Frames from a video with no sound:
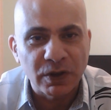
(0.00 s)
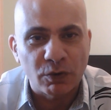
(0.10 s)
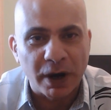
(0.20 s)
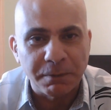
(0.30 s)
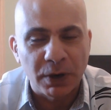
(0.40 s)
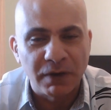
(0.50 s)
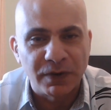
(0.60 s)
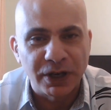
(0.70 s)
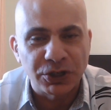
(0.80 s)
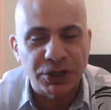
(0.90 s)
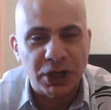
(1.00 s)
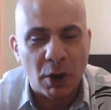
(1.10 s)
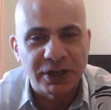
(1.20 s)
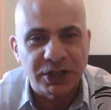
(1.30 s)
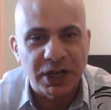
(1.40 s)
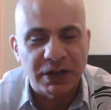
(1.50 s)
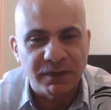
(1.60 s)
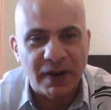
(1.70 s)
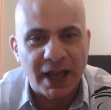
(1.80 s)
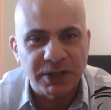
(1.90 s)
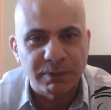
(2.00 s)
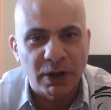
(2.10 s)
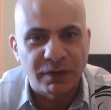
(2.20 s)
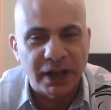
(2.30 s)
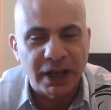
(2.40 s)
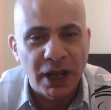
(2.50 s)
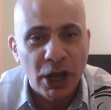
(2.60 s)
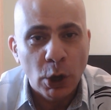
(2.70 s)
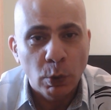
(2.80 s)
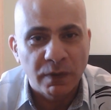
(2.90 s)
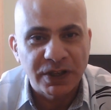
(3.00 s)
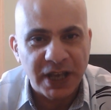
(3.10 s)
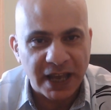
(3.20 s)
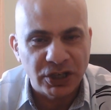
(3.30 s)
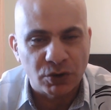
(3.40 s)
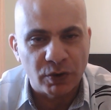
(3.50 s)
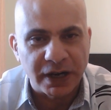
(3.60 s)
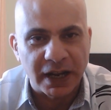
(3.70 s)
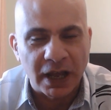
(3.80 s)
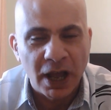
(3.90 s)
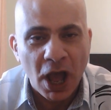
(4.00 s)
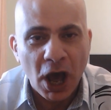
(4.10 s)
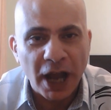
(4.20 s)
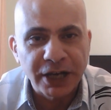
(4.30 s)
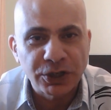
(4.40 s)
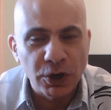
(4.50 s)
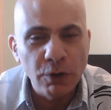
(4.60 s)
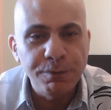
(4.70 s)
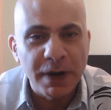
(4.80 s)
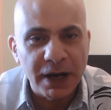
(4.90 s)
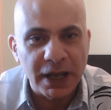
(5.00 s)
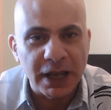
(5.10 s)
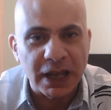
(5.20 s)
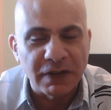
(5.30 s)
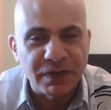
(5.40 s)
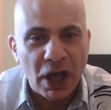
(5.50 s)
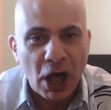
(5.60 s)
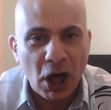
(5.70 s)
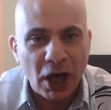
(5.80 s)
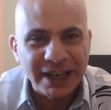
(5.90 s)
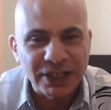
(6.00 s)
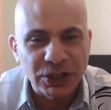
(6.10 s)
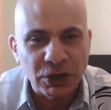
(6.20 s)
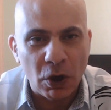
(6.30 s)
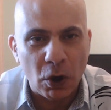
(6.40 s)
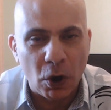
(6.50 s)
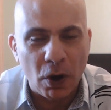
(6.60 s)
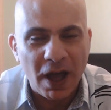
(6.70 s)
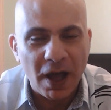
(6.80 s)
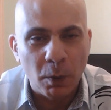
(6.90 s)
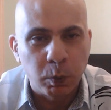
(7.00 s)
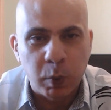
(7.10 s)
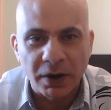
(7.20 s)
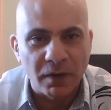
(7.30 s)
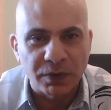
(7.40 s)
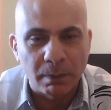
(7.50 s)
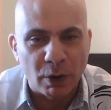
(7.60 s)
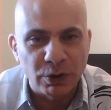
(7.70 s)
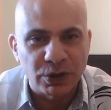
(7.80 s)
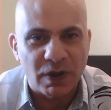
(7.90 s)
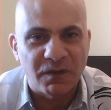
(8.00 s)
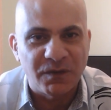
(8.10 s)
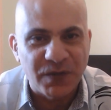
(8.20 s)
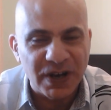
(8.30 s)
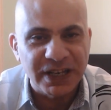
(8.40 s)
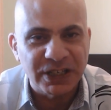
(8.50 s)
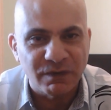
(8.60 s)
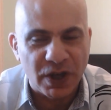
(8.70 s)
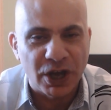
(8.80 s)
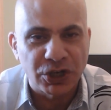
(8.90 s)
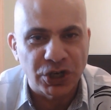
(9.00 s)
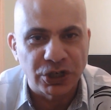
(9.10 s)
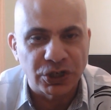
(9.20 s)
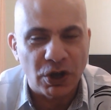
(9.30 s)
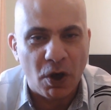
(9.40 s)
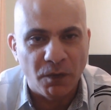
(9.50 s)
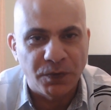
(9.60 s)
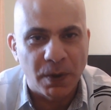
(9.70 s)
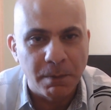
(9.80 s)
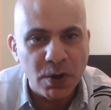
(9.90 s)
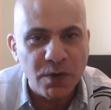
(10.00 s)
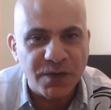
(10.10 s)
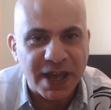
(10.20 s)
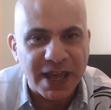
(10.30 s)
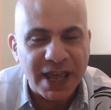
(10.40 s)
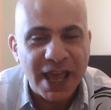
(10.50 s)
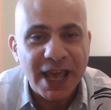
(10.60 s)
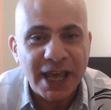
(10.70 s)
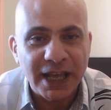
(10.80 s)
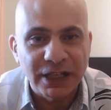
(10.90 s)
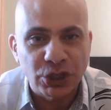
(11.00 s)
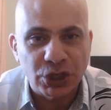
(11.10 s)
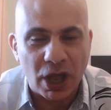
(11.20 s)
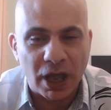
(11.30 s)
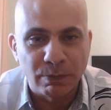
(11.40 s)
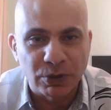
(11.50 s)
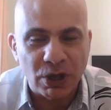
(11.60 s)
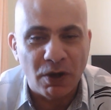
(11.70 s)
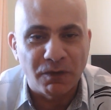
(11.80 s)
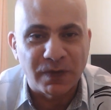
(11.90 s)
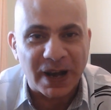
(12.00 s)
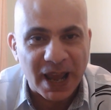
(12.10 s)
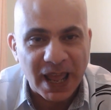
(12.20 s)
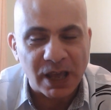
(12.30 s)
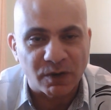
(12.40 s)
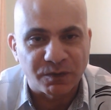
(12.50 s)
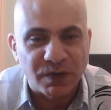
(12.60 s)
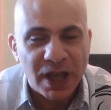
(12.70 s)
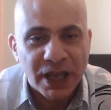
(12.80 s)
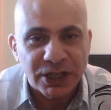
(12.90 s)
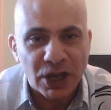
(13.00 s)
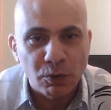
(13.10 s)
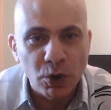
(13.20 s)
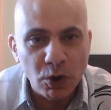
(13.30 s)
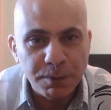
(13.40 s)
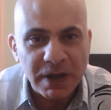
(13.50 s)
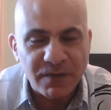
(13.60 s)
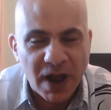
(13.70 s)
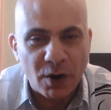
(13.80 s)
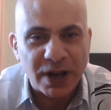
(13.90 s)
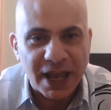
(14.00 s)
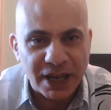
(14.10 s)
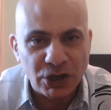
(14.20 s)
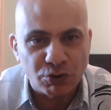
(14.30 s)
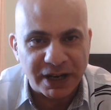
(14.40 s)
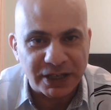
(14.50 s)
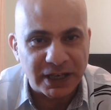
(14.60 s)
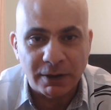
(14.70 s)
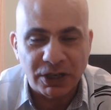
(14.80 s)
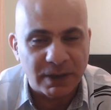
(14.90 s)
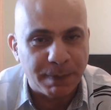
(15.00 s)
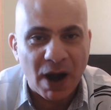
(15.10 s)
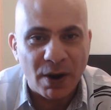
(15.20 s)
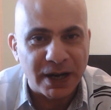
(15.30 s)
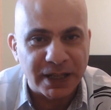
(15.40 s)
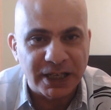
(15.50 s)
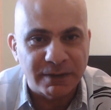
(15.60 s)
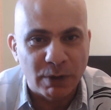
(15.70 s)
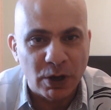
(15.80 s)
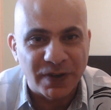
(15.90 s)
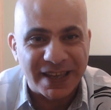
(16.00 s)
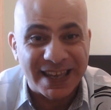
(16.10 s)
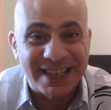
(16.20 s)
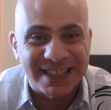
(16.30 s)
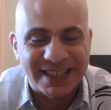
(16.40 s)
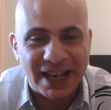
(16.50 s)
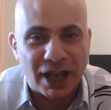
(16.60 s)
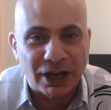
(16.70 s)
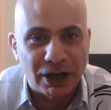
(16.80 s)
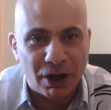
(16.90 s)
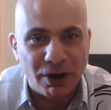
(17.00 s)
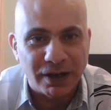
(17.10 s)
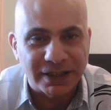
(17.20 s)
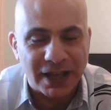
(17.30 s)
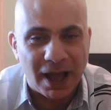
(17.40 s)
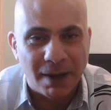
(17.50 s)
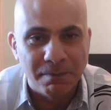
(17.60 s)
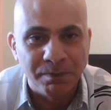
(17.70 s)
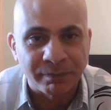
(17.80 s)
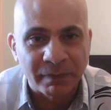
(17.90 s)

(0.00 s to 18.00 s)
the great privilege to go and see the Flash movie with a test screening. I do believe I saw one of the most fullest versions of the movie in terms of length. So it will be very interesting because apparently this movie is still unlocked. Um,